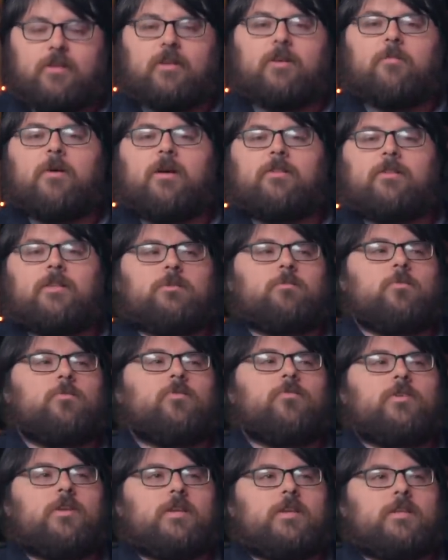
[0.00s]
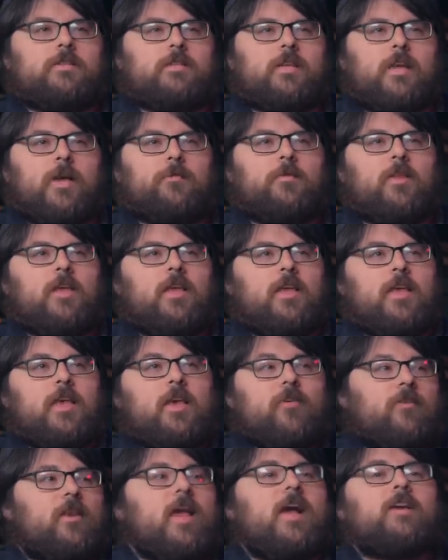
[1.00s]
thing about this movie is that
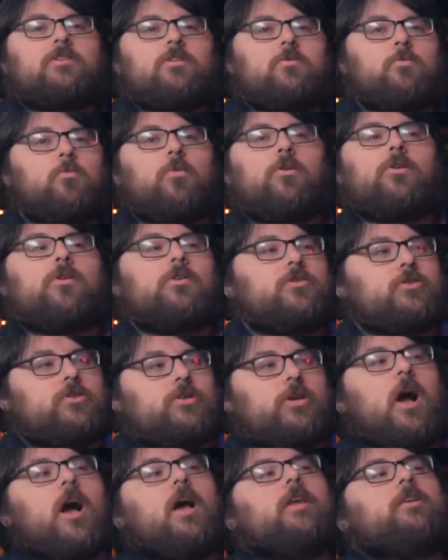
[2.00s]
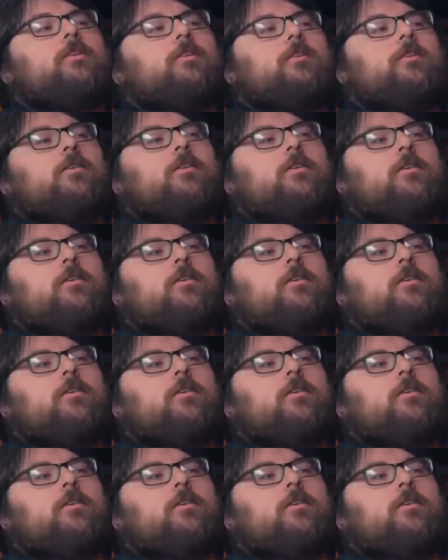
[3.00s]
if it actually were shot